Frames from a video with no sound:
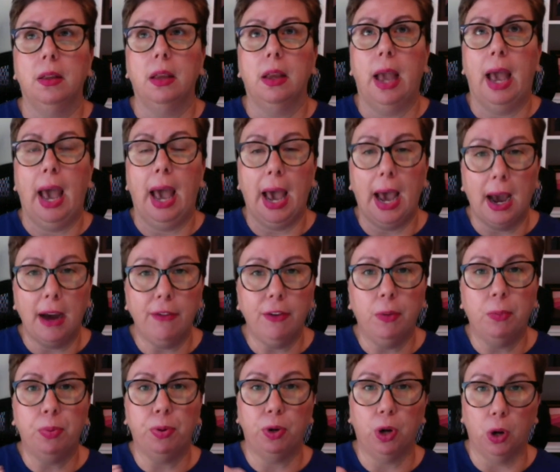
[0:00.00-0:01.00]
have a
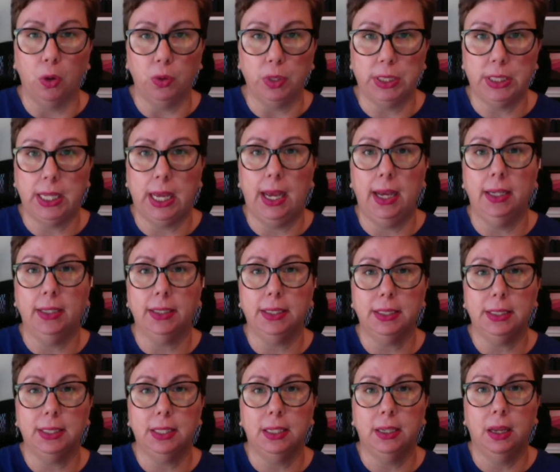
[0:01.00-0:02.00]

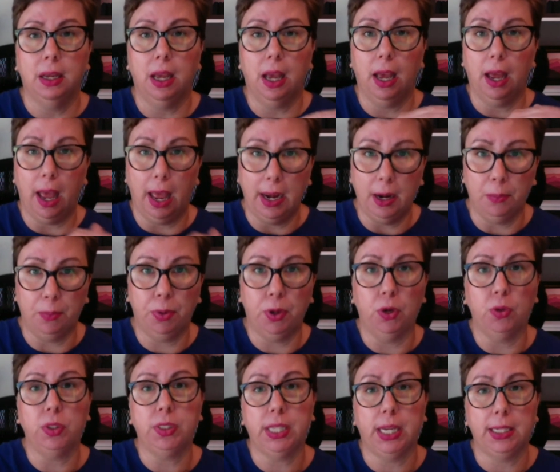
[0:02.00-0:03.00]
process and a
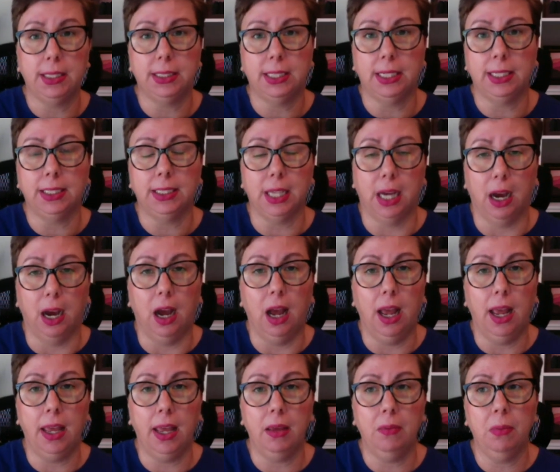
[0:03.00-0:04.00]
processing
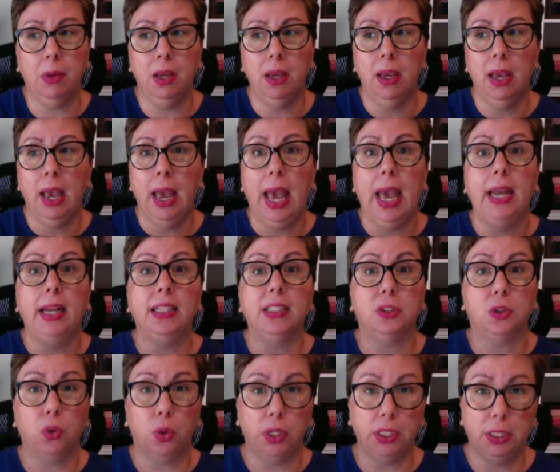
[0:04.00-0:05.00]
time, and it's
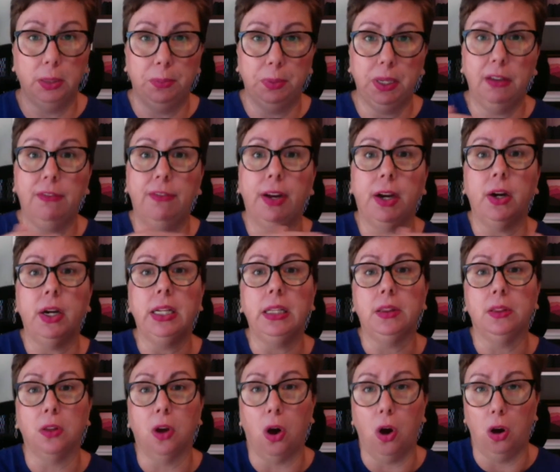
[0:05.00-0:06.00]
going to be a very
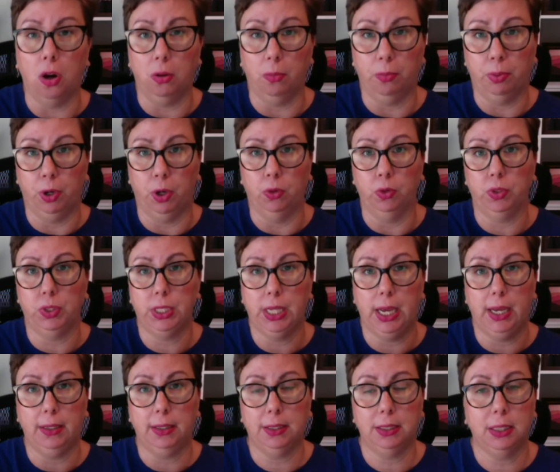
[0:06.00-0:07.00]
long
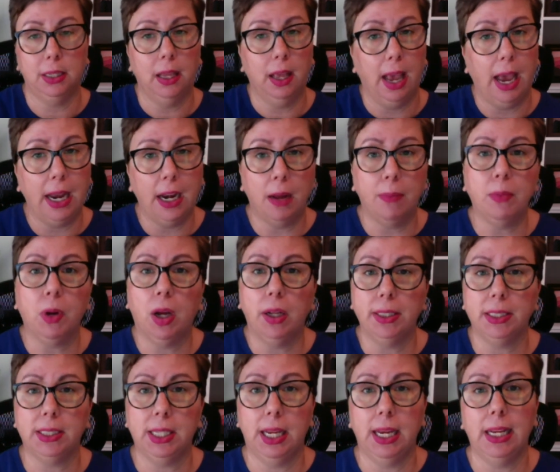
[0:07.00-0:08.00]
process. And I'm
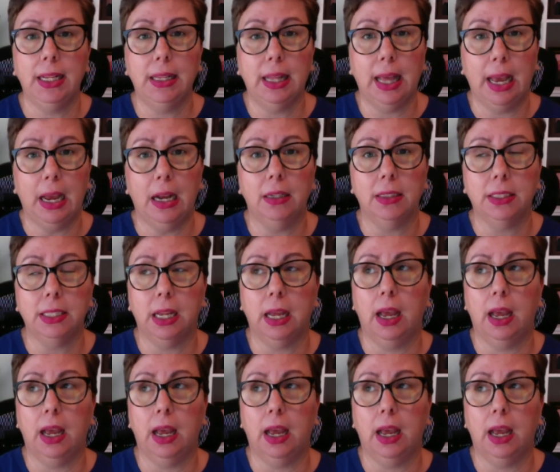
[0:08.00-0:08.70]
not saying that,